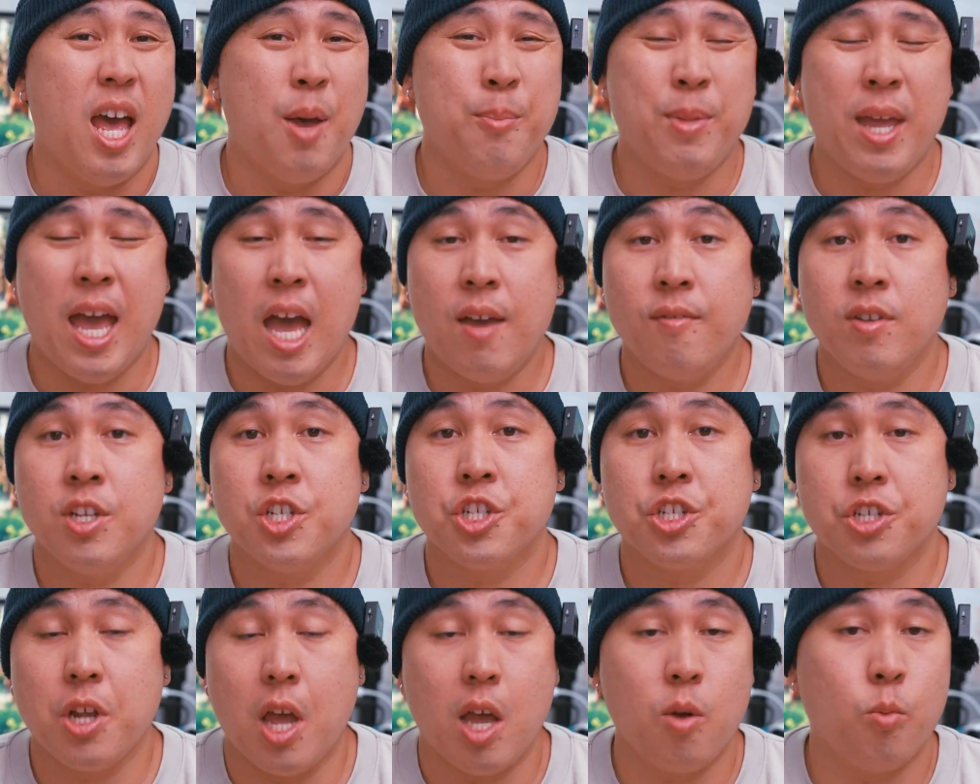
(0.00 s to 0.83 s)
I mean, having
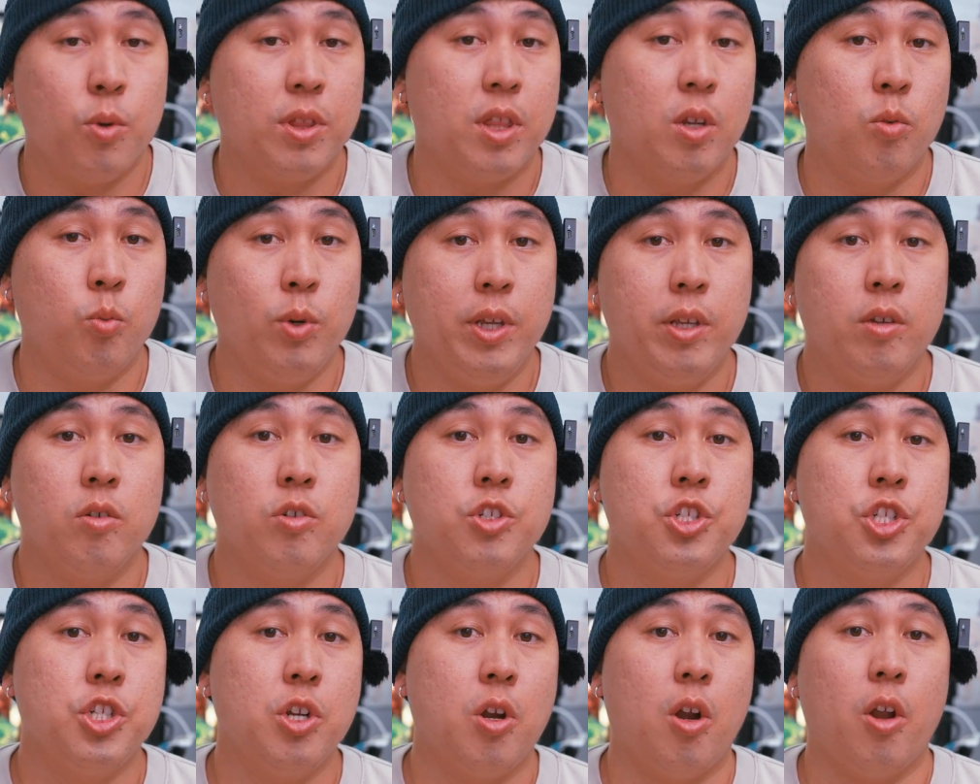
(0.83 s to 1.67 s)
shot with the Ricoh
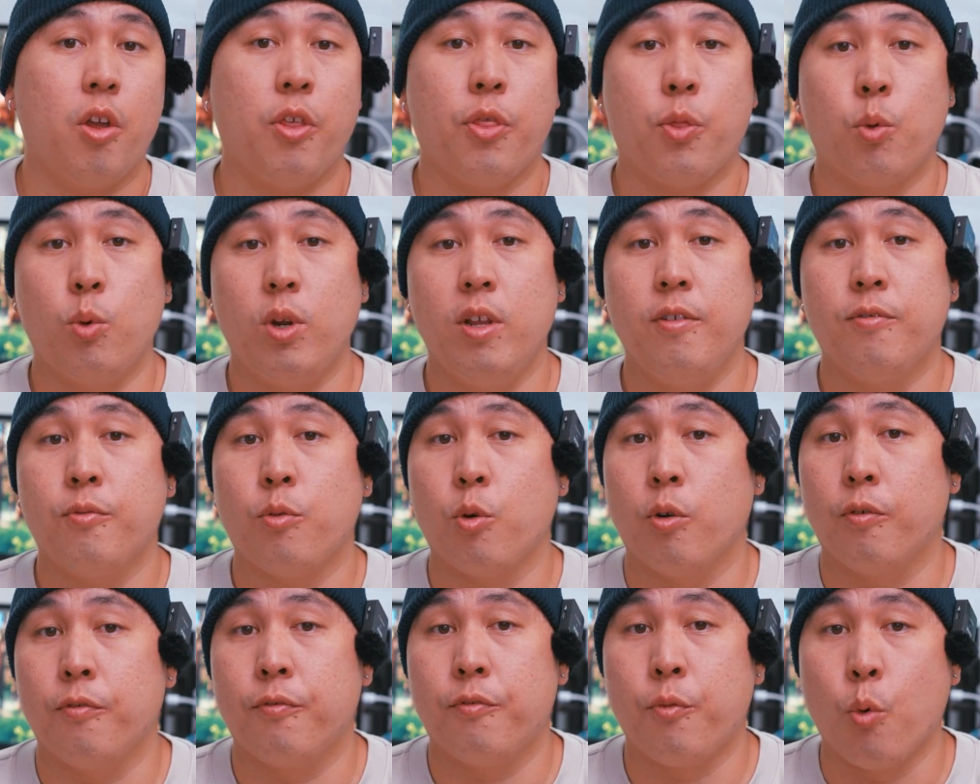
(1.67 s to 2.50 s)
GR3
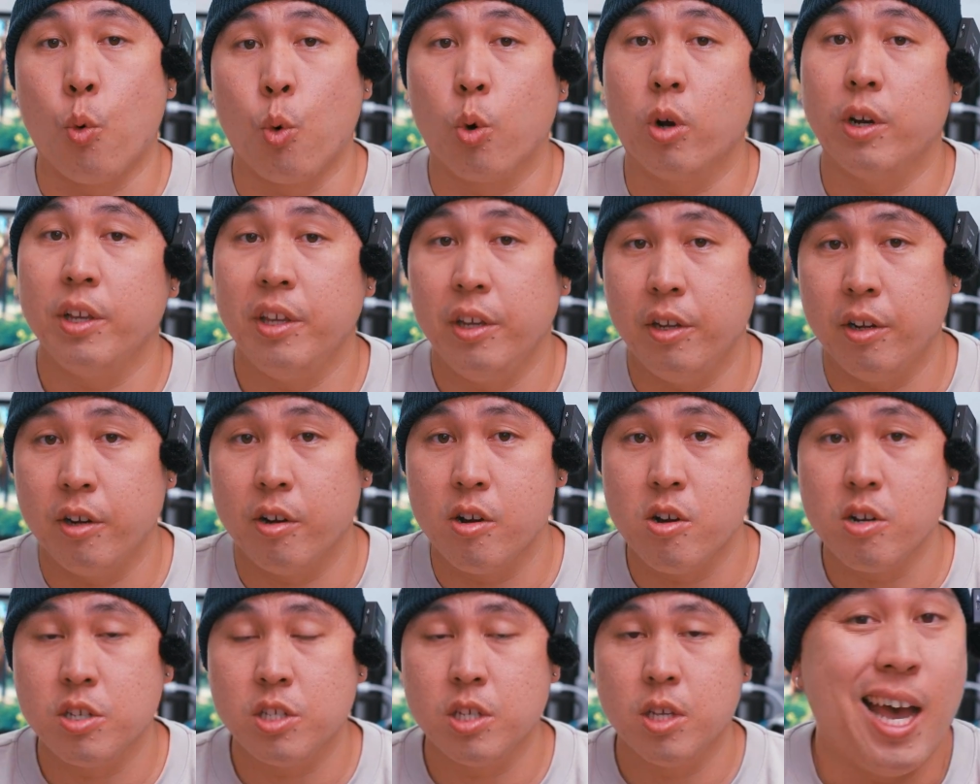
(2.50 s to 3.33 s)
for 4
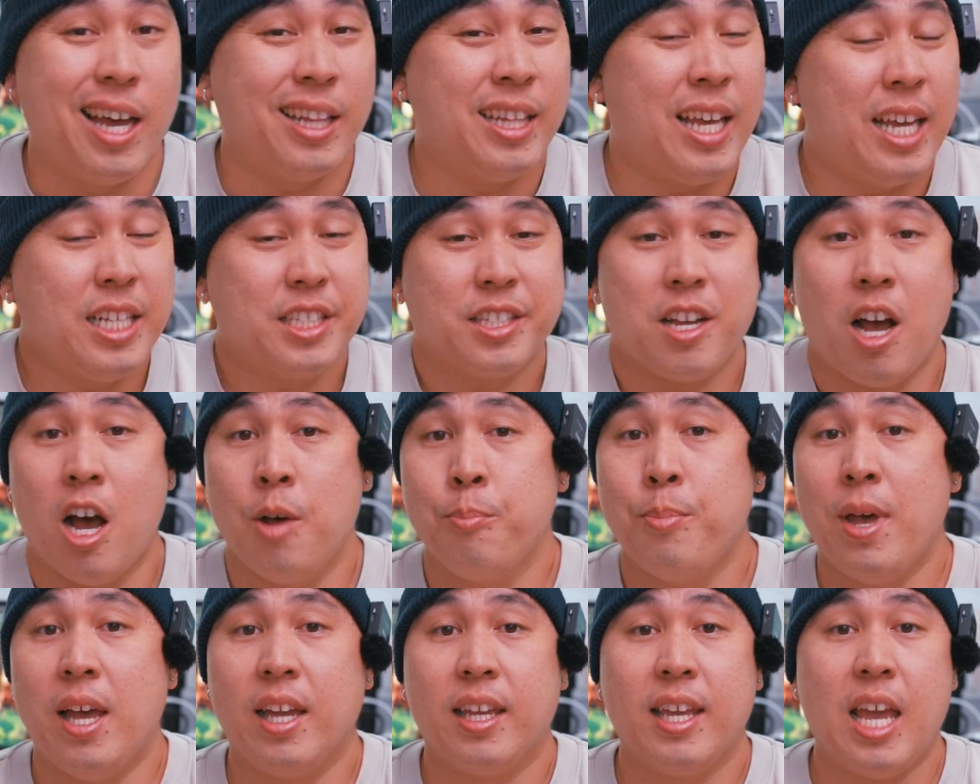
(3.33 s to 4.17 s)
years, a nice
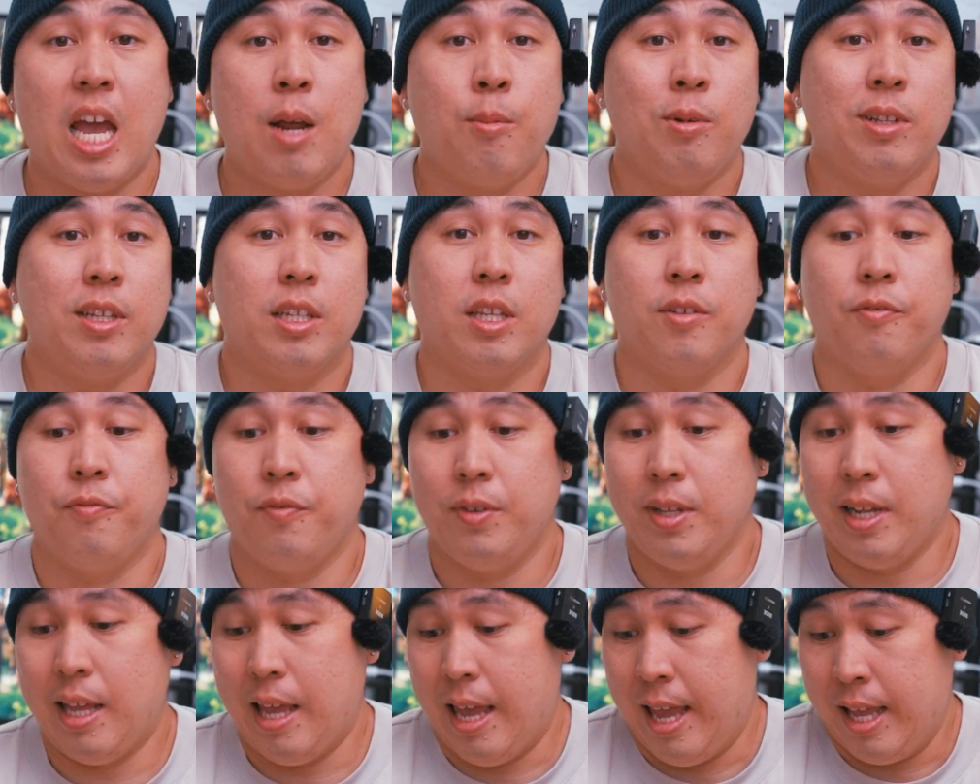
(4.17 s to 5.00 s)
compact camera that could
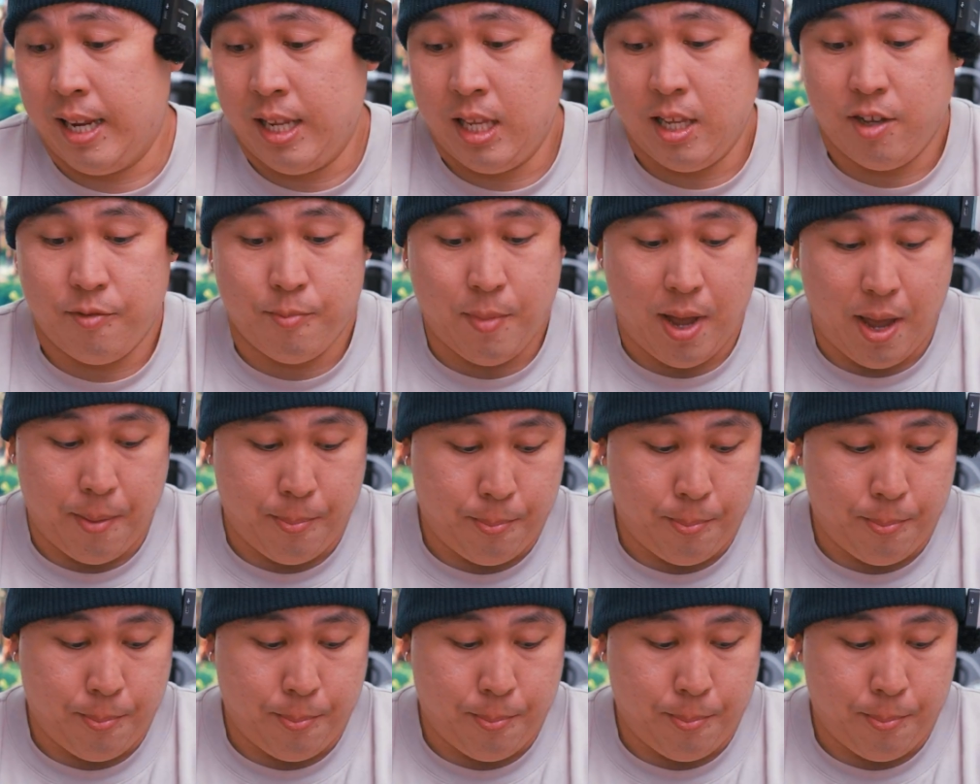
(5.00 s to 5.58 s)
fit any of my